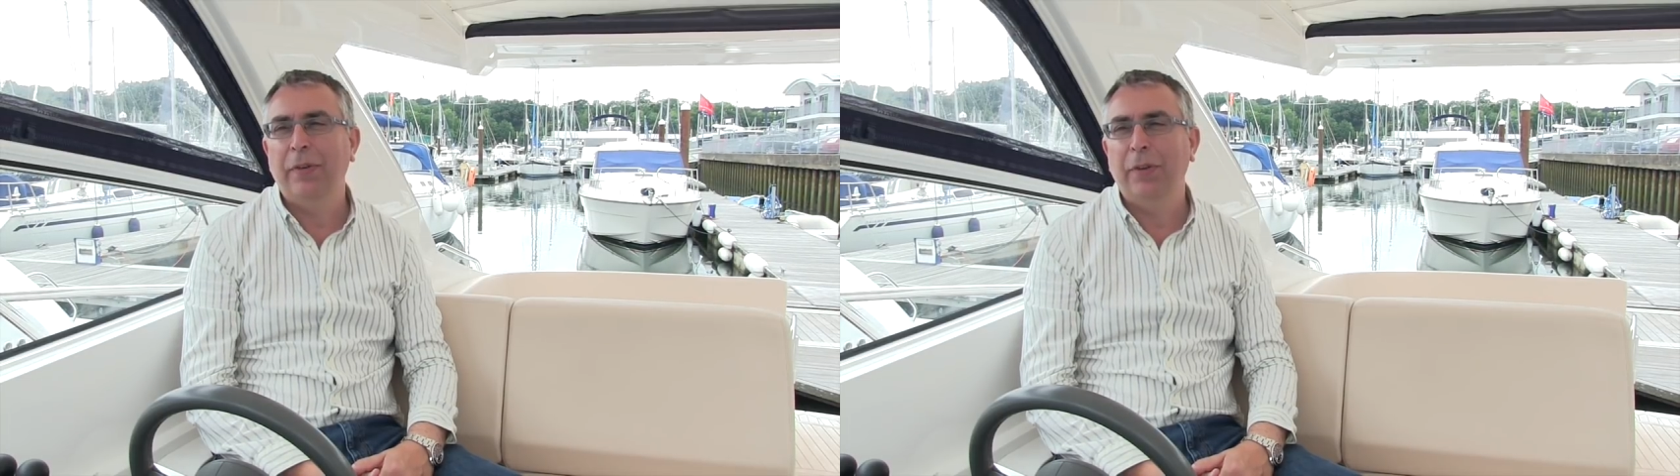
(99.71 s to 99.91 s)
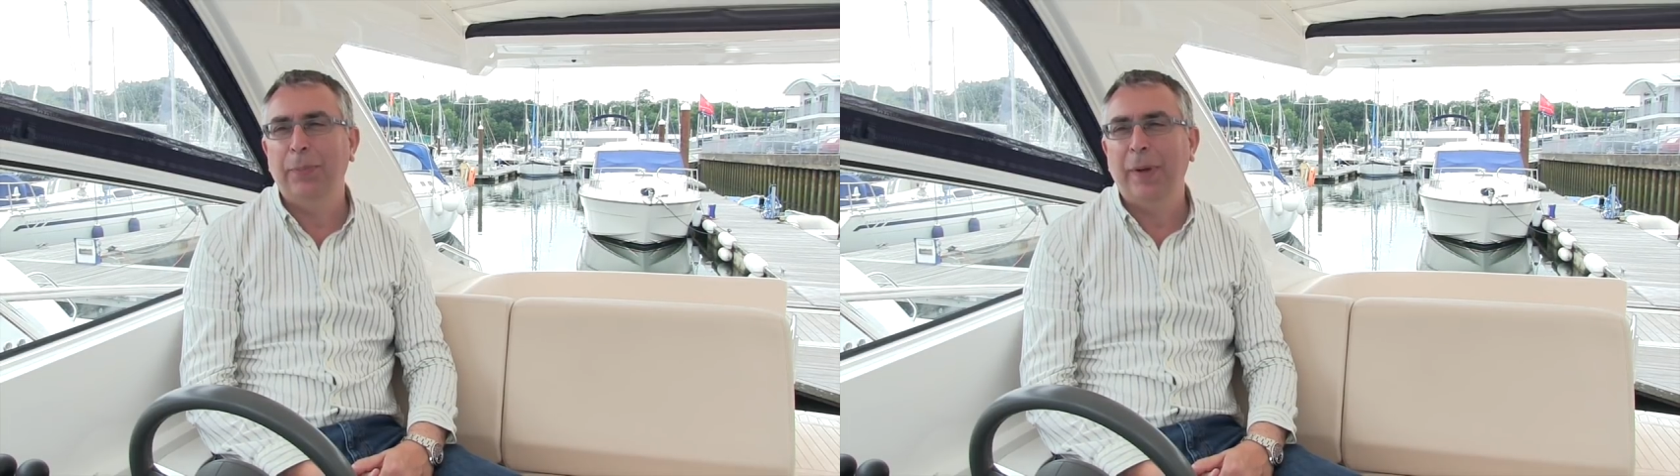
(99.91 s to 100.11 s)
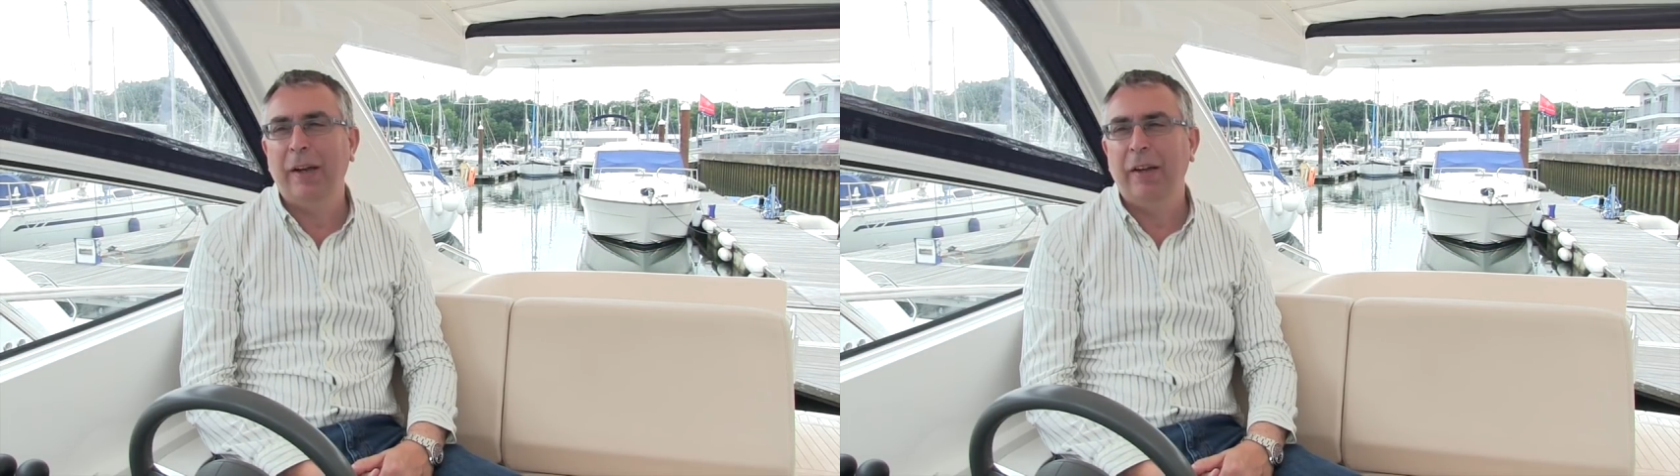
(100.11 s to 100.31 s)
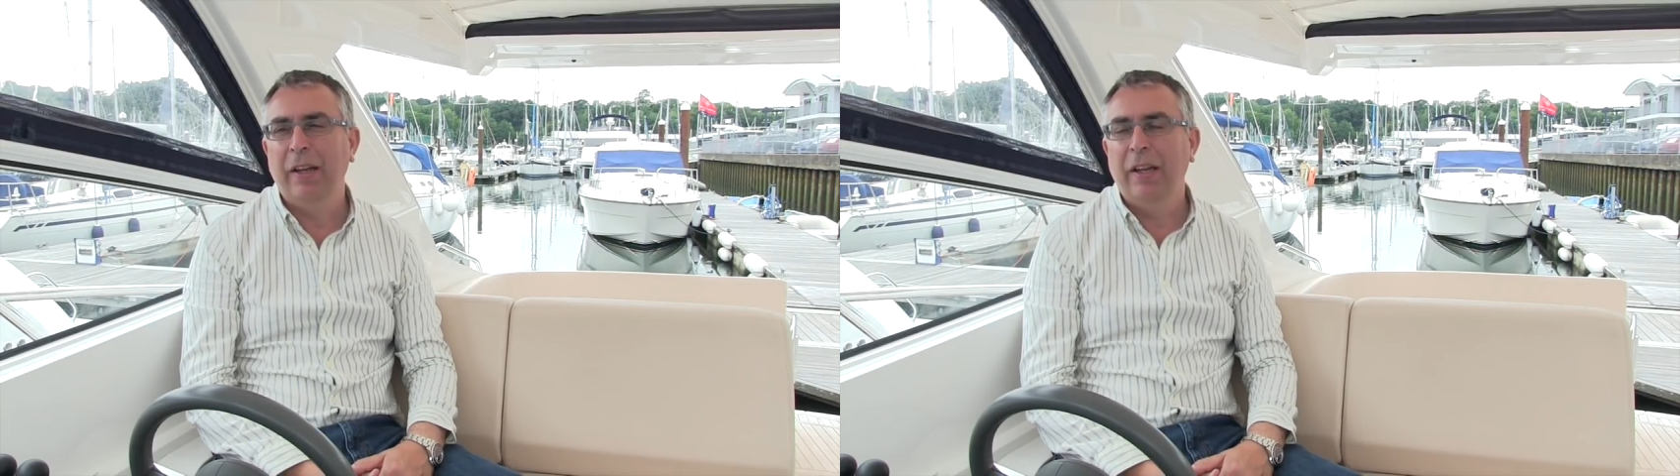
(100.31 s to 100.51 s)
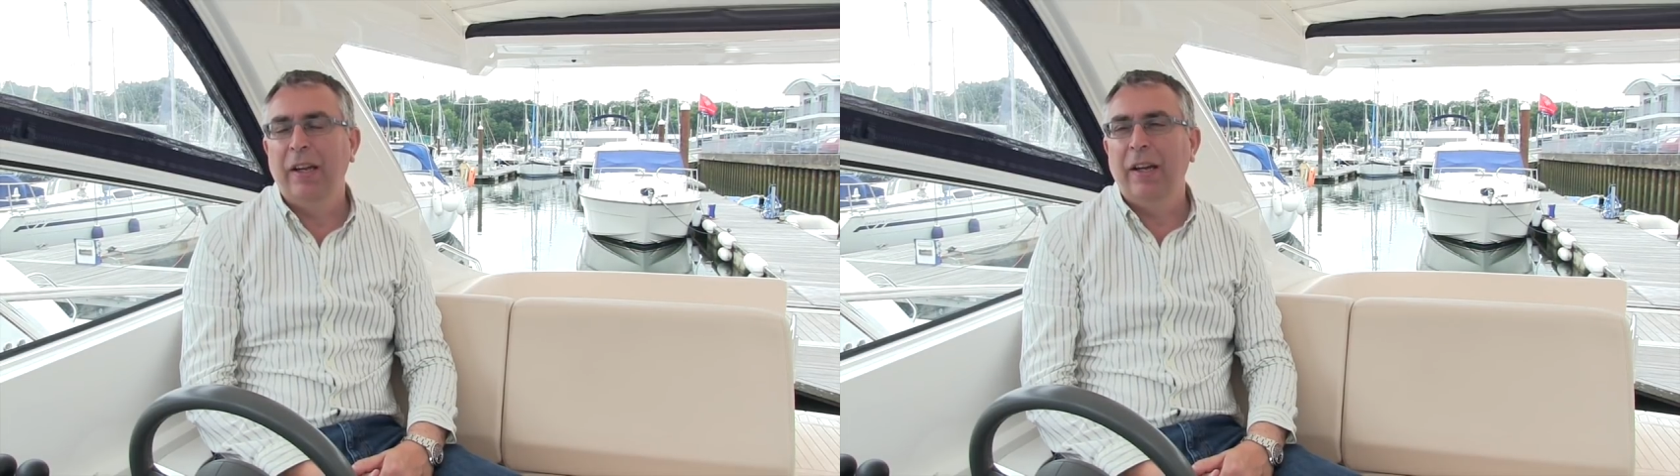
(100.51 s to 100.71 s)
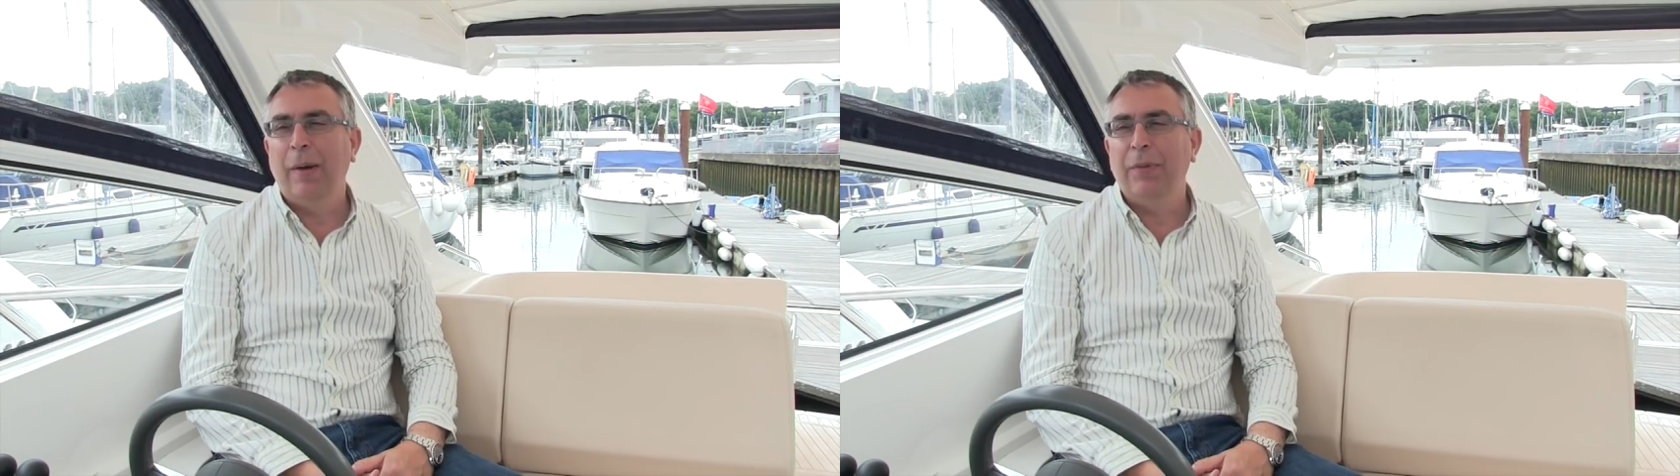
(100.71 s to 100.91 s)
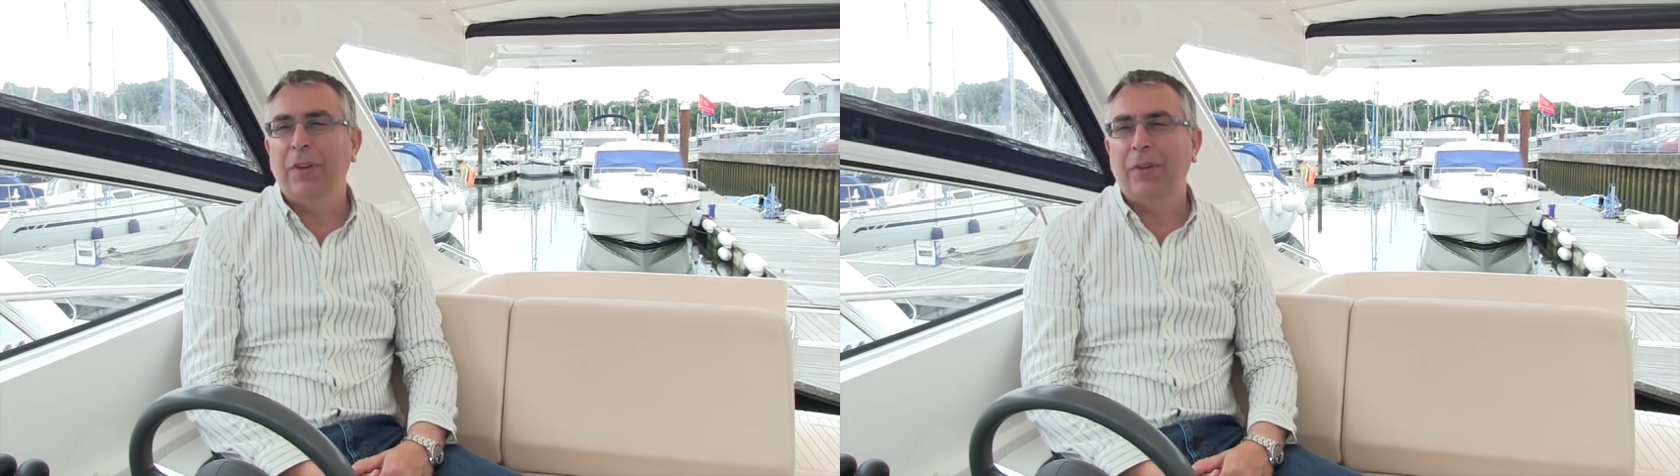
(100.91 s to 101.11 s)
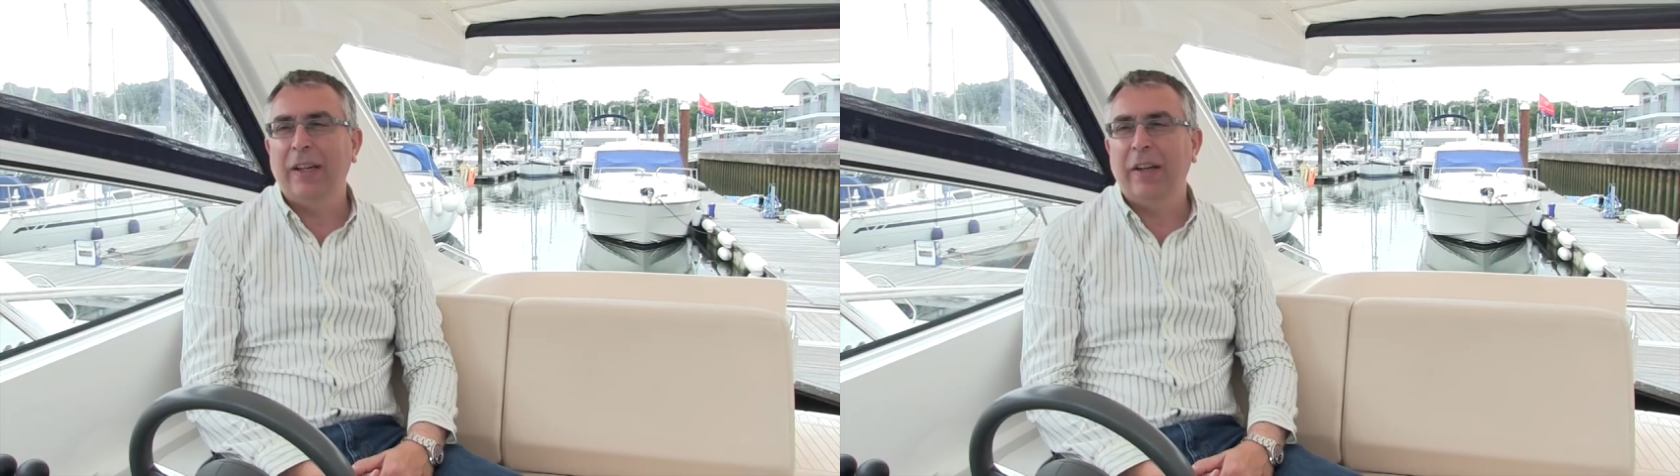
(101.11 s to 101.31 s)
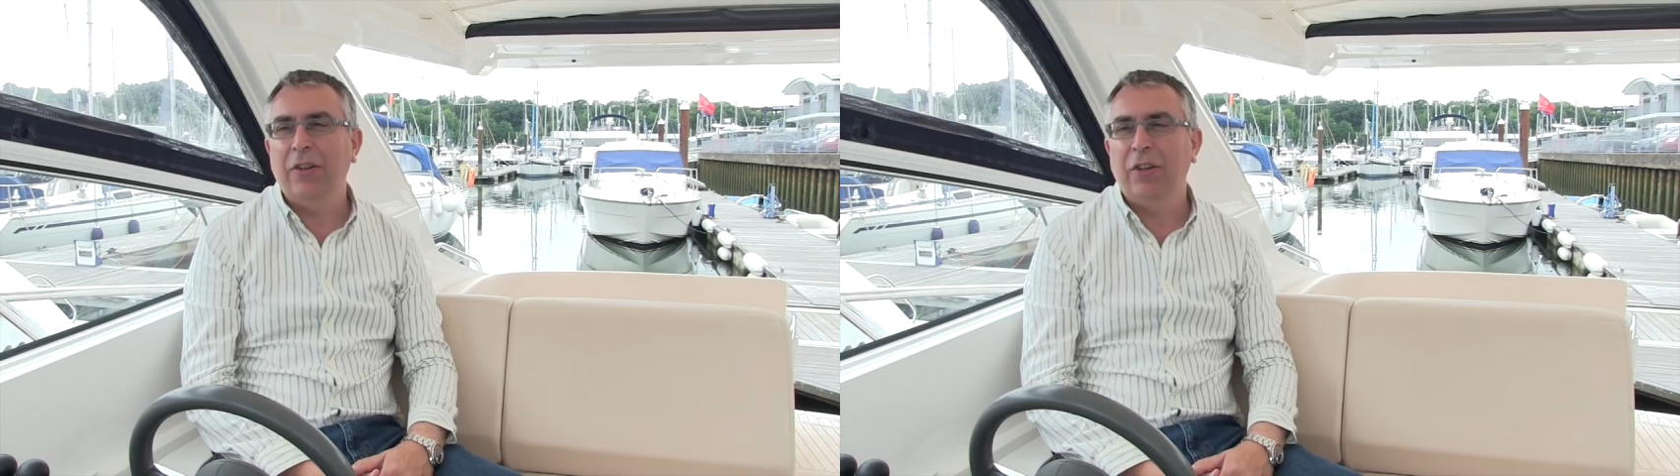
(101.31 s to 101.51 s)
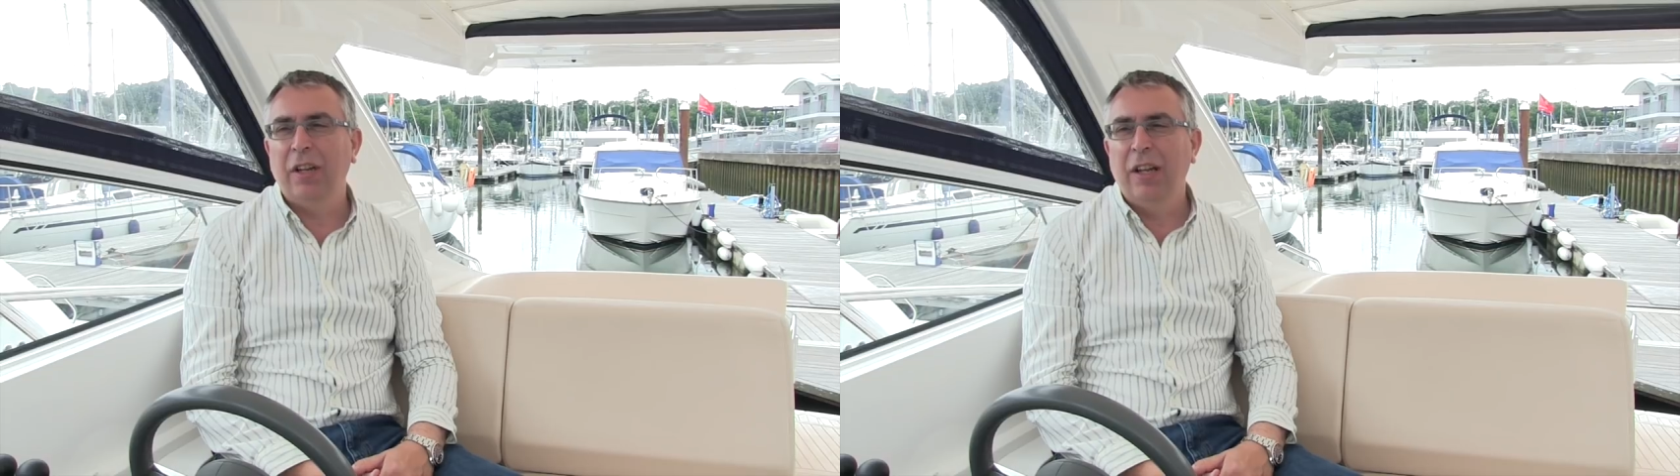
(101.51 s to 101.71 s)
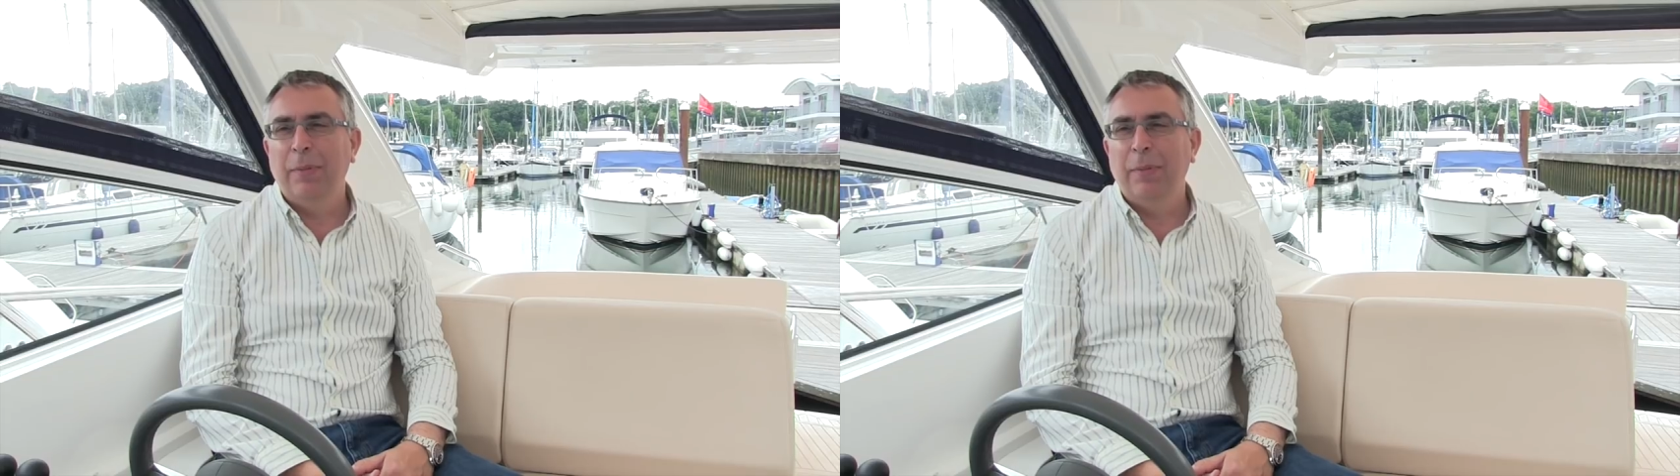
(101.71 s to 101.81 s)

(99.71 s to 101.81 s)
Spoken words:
horsepower up to 300,